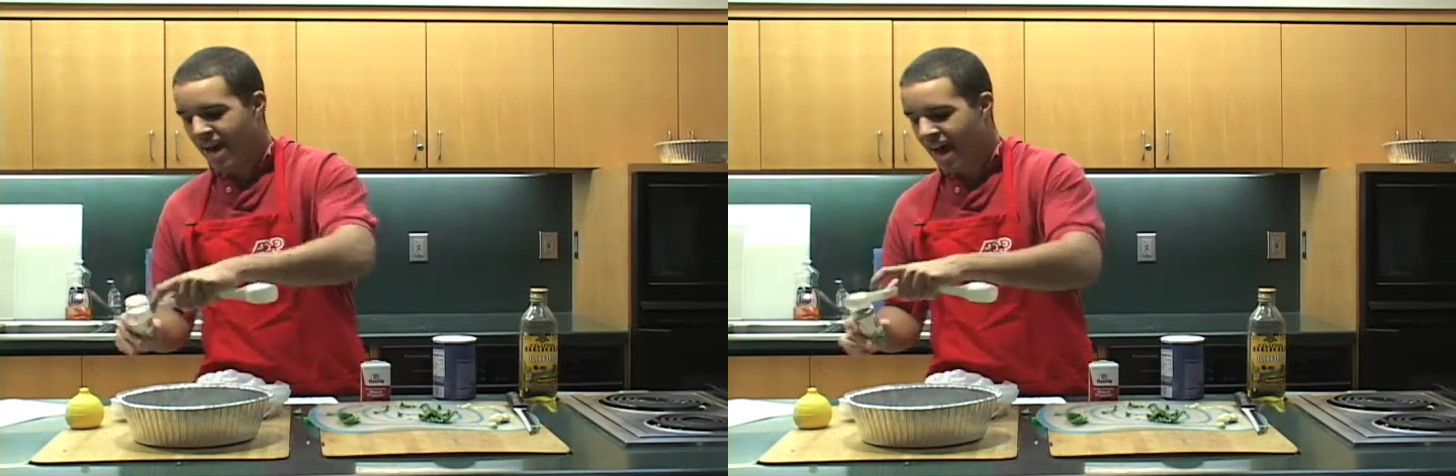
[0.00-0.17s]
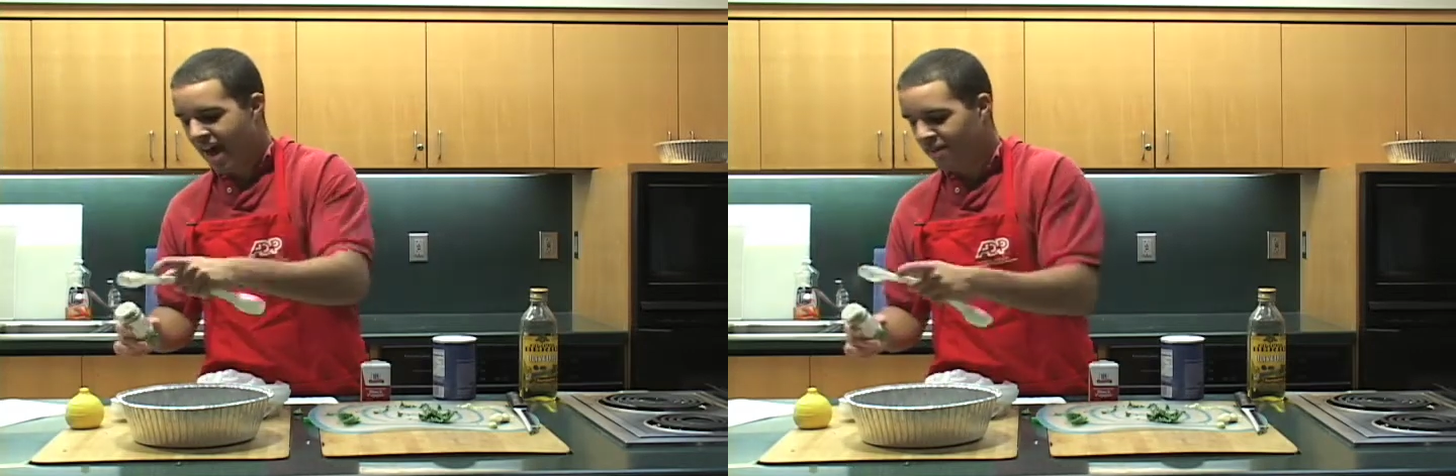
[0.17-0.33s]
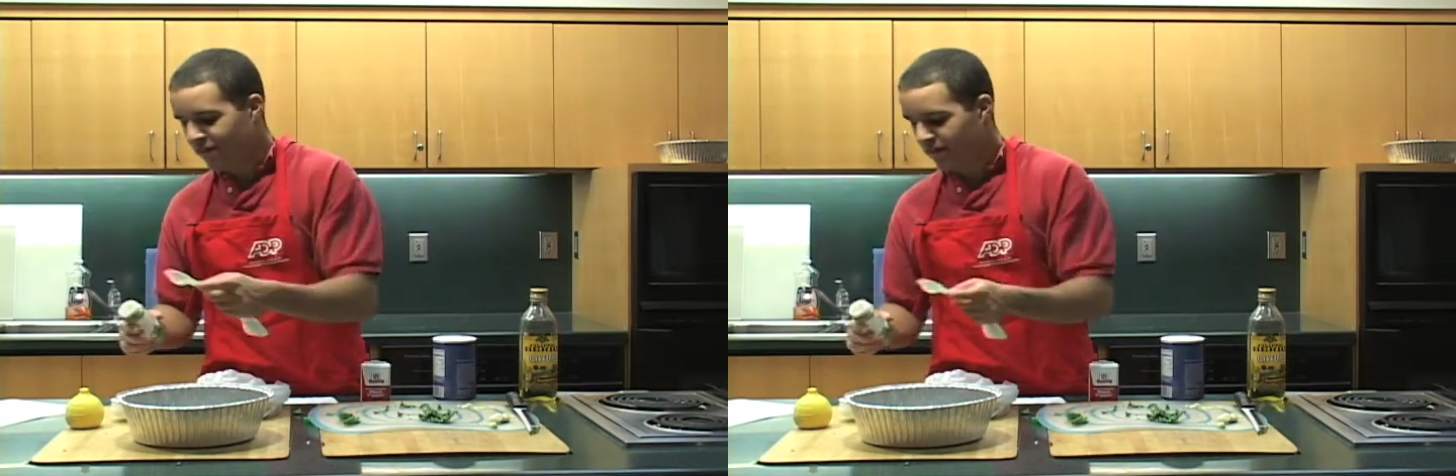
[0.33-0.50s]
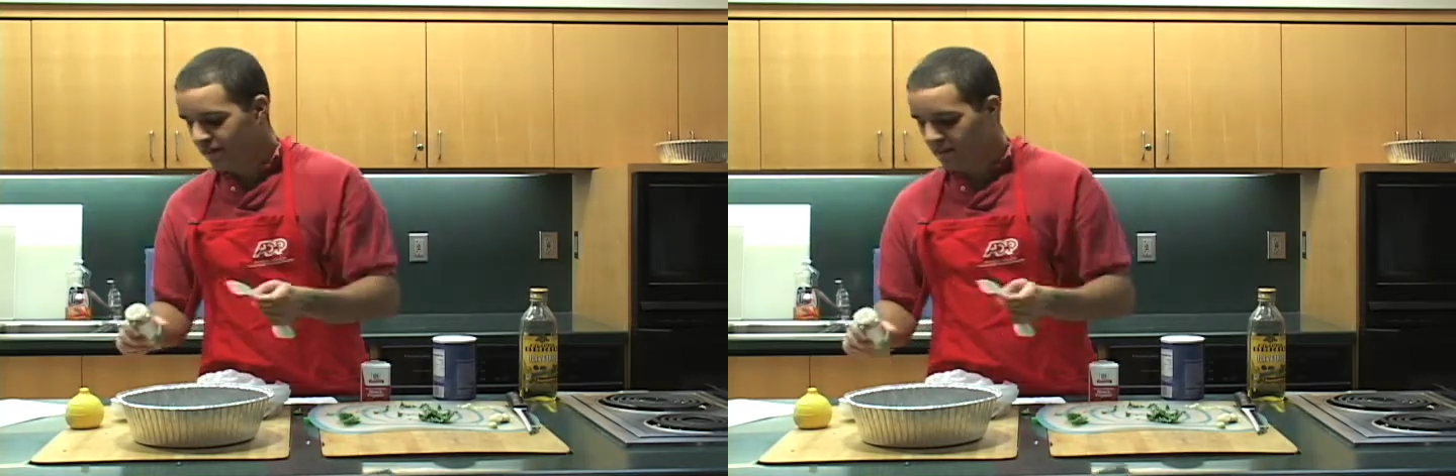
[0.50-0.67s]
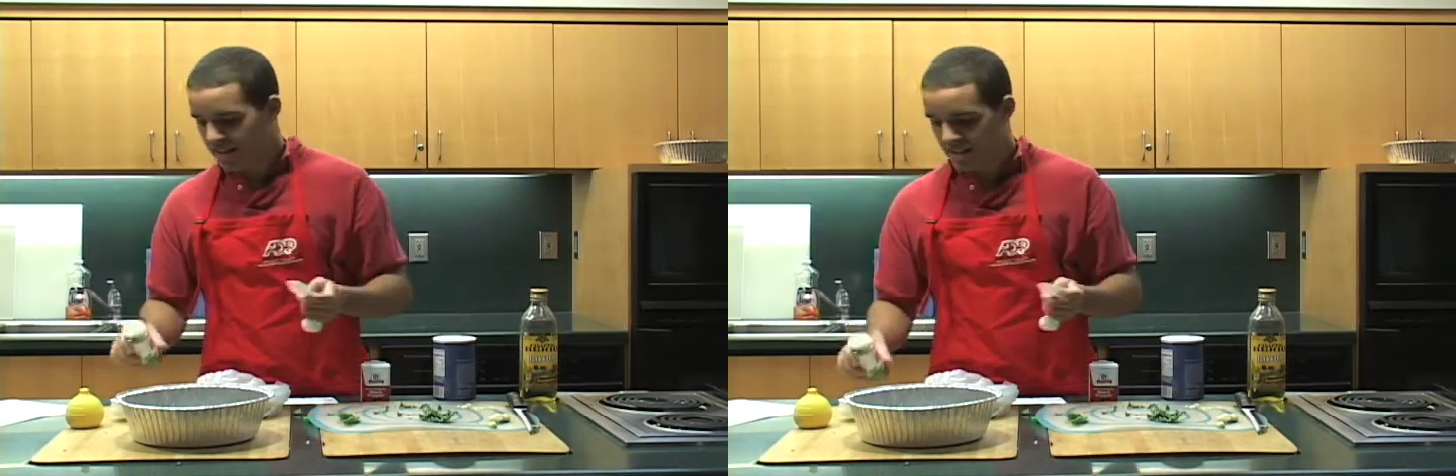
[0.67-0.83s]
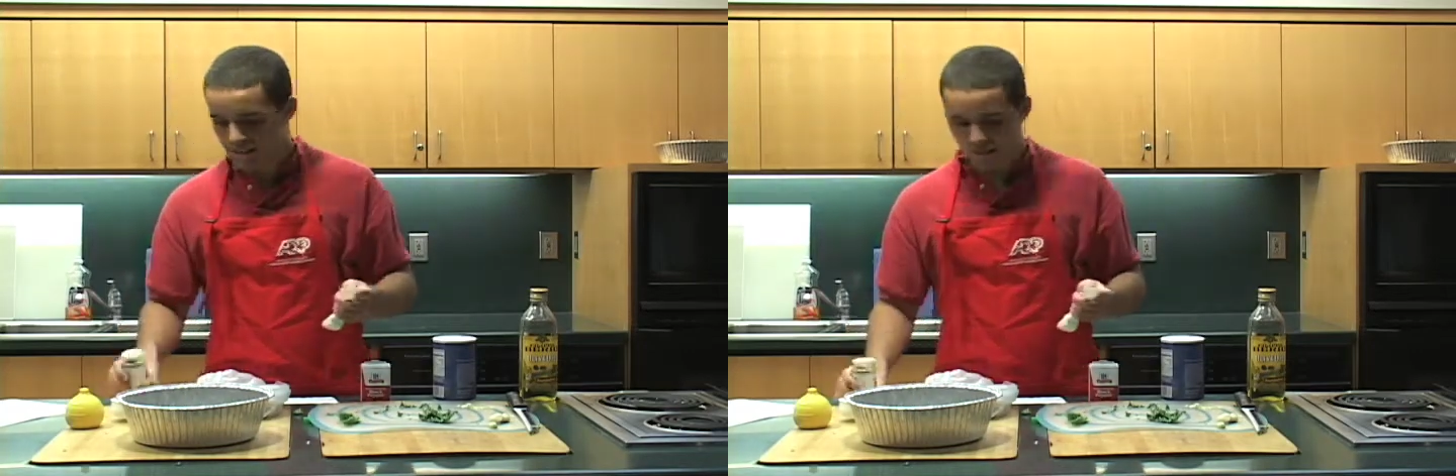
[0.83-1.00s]
1/2
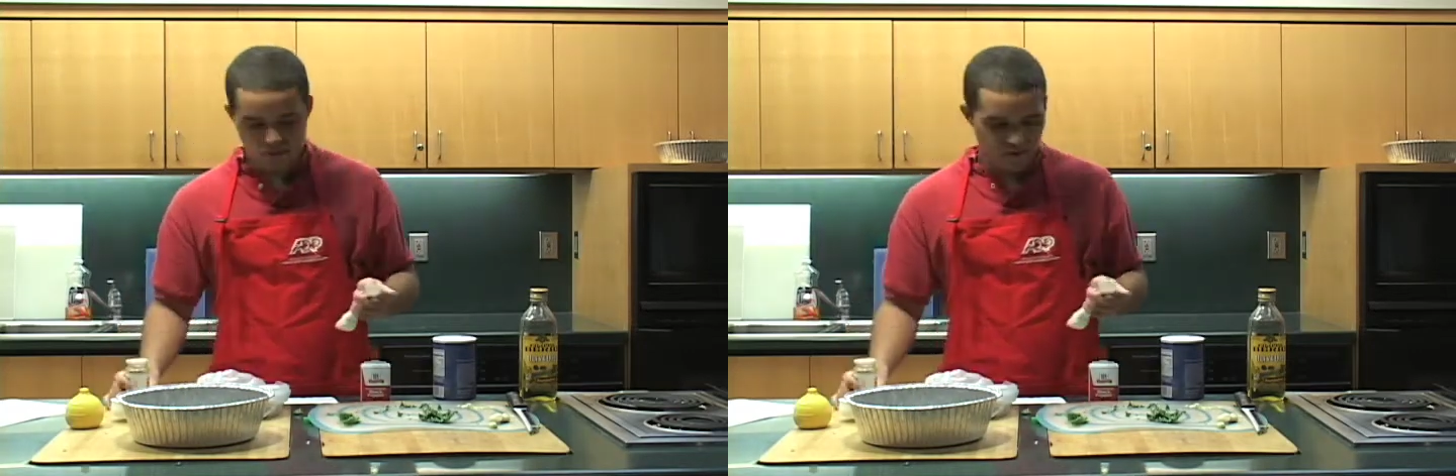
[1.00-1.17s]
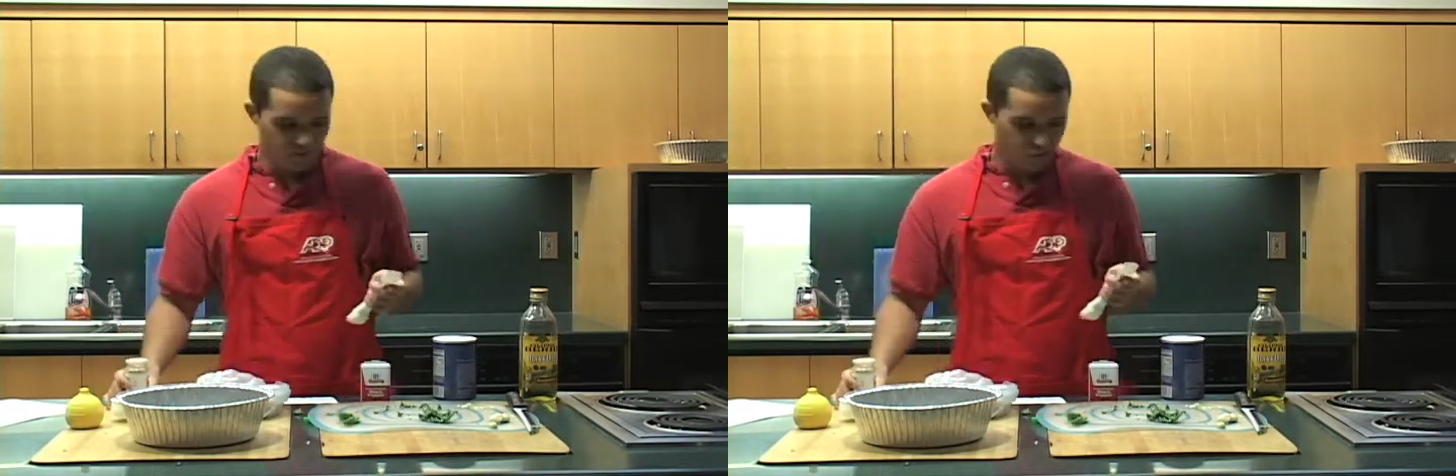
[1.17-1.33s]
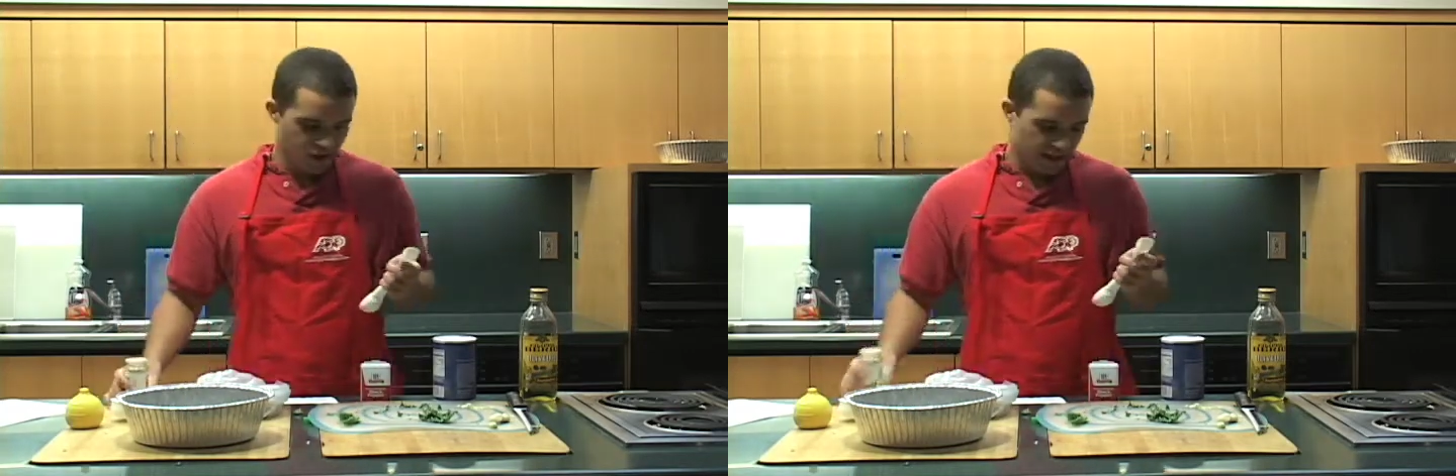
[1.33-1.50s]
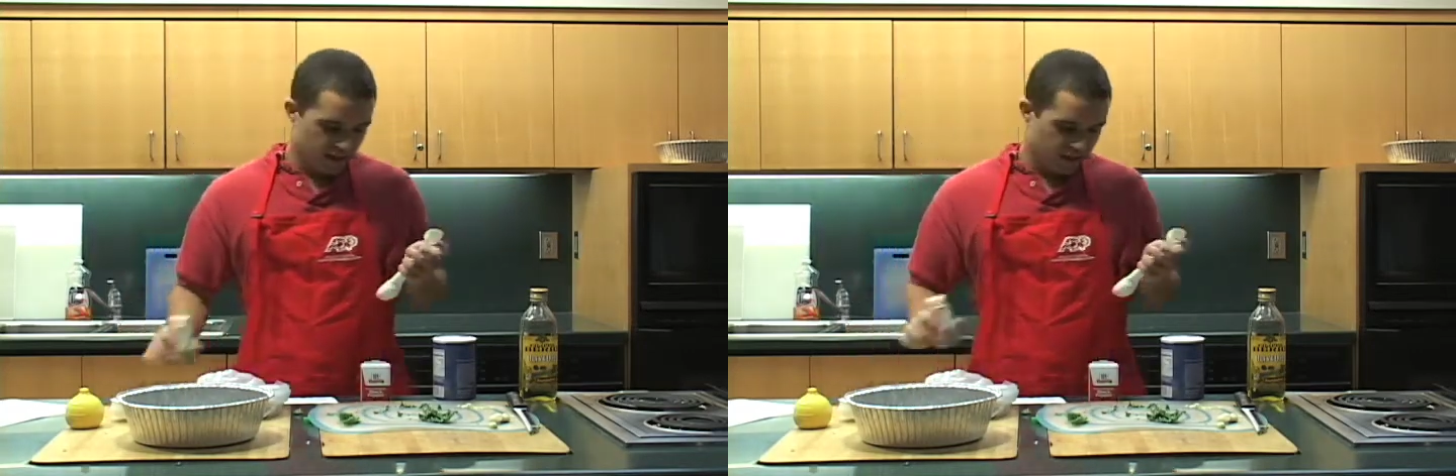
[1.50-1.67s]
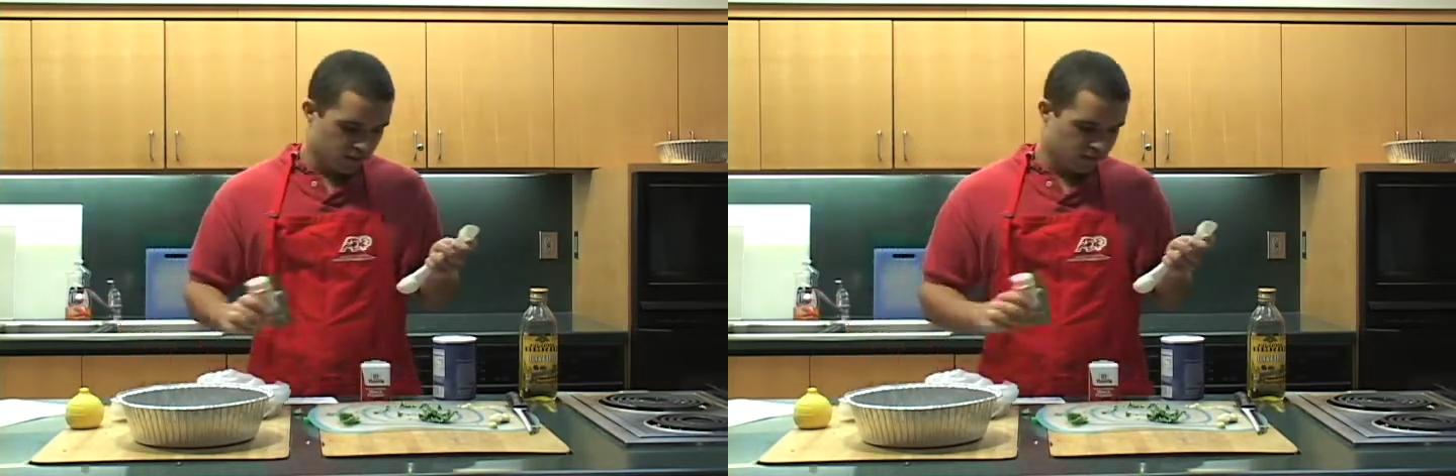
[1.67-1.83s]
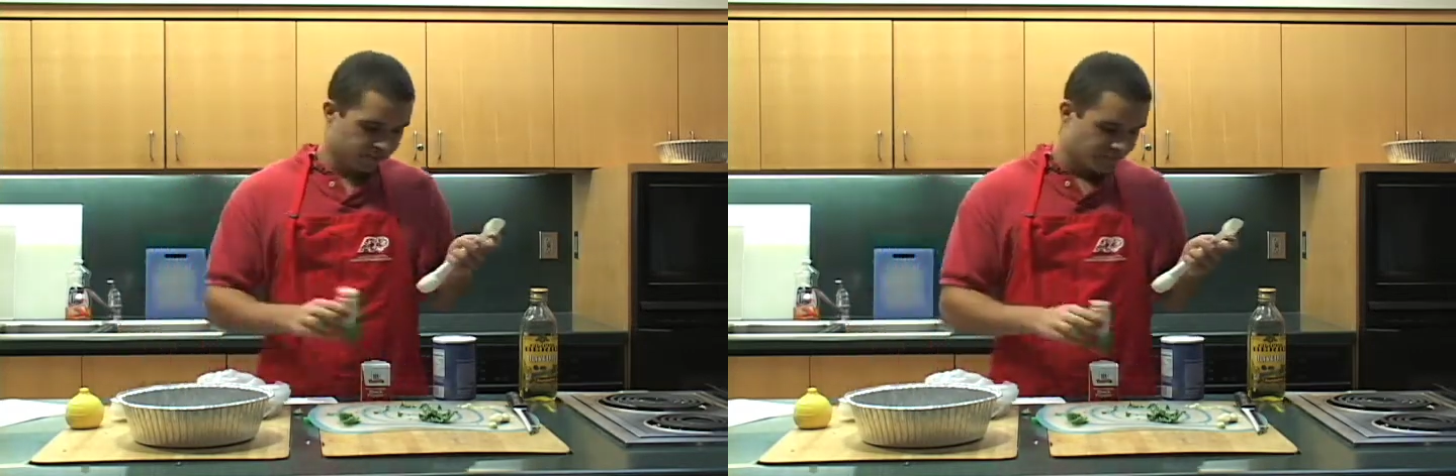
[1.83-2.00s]
teaspoon of oregano.